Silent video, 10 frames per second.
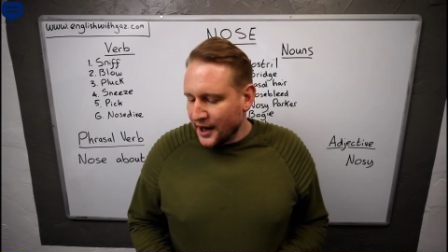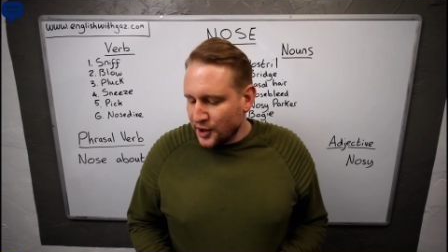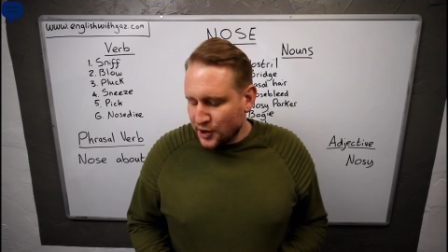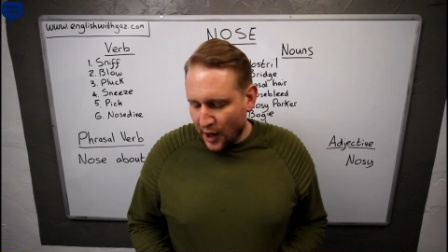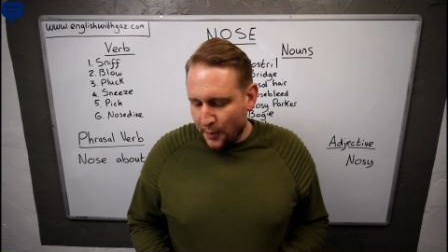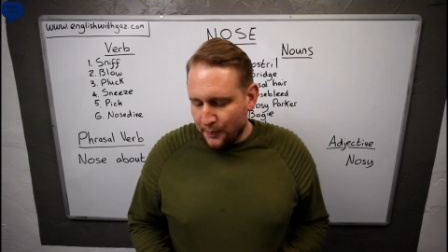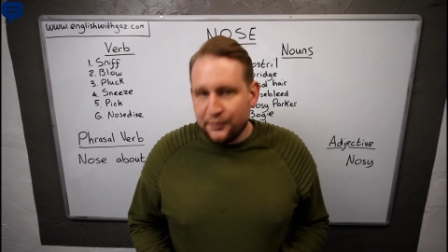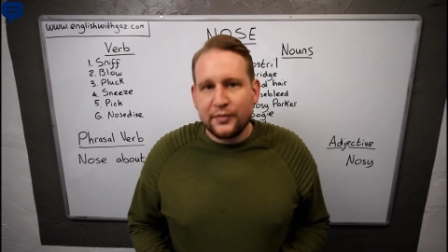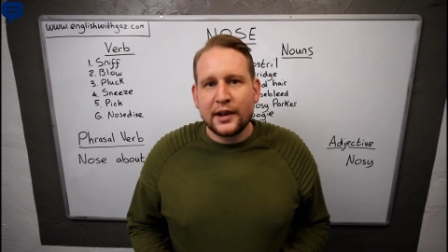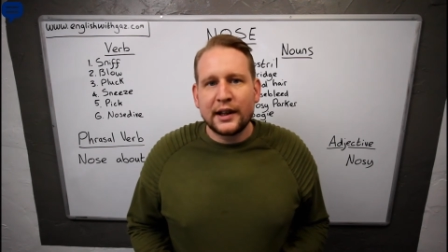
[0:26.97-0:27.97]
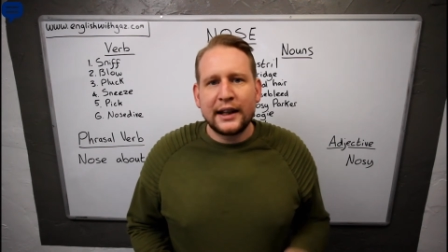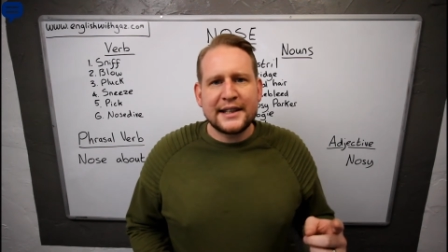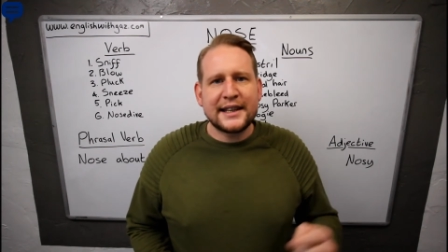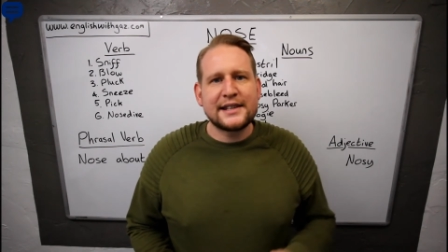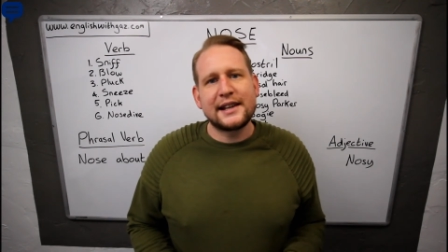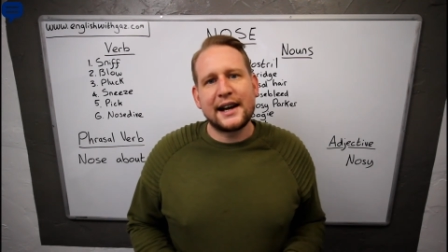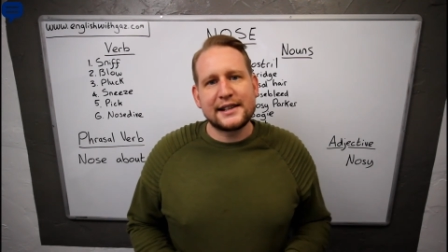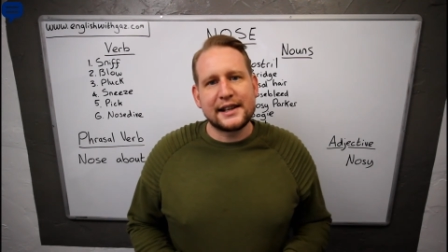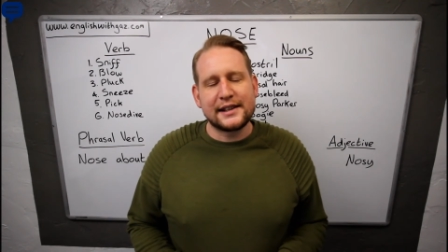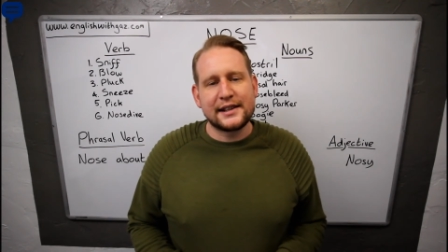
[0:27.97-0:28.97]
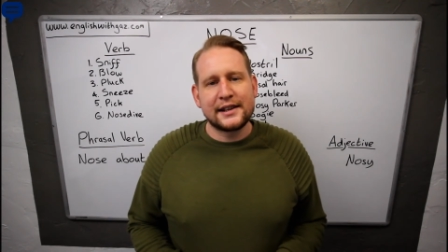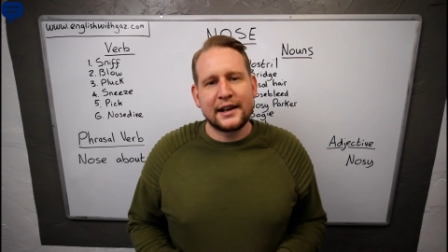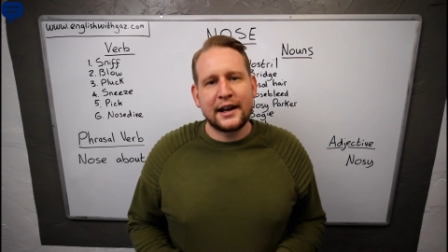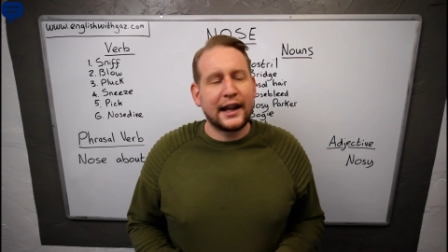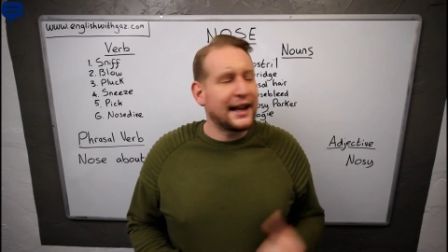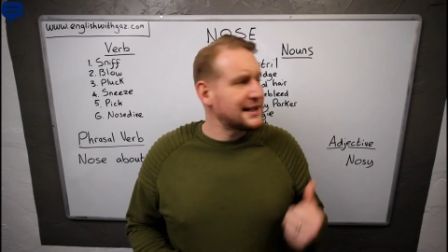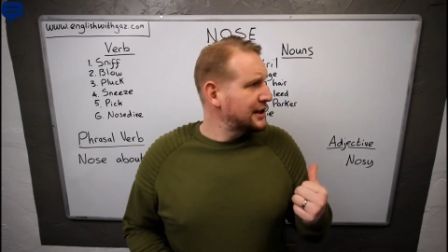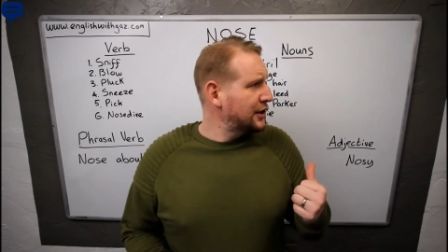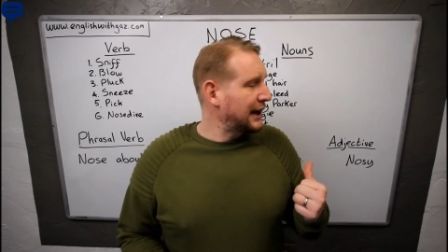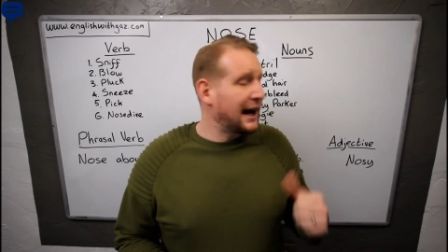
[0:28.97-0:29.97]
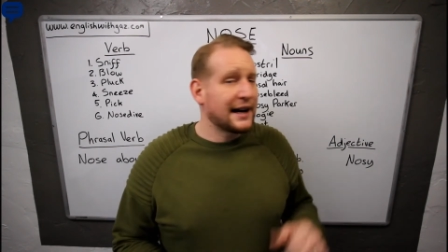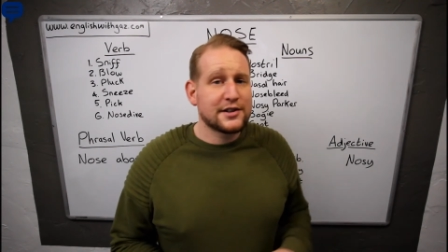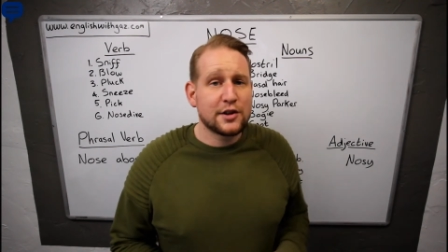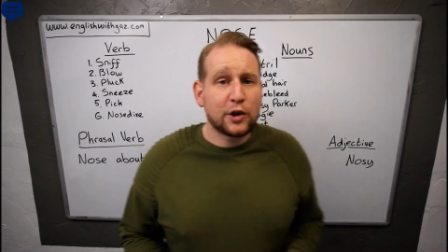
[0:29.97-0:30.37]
So let's get started. Let's look at some